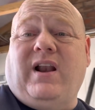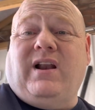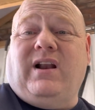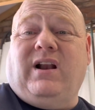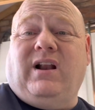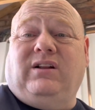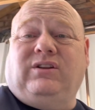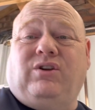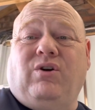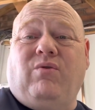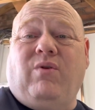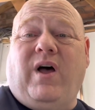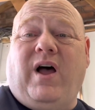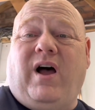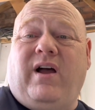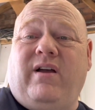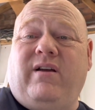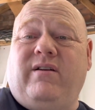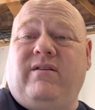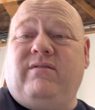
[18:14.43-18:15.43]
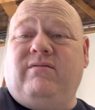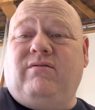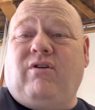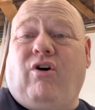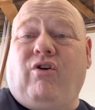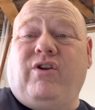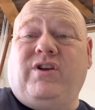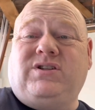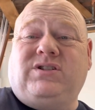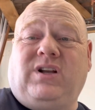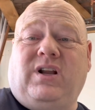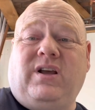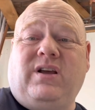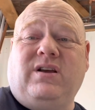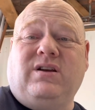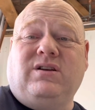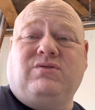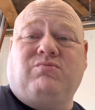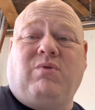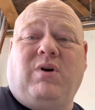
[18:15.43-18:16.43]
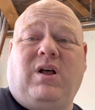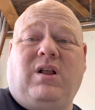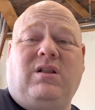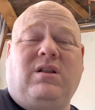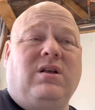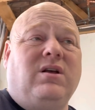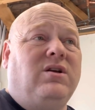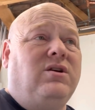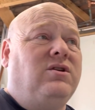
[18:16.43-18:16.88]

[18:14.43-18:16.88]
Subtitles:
and I'll do that honestly as well.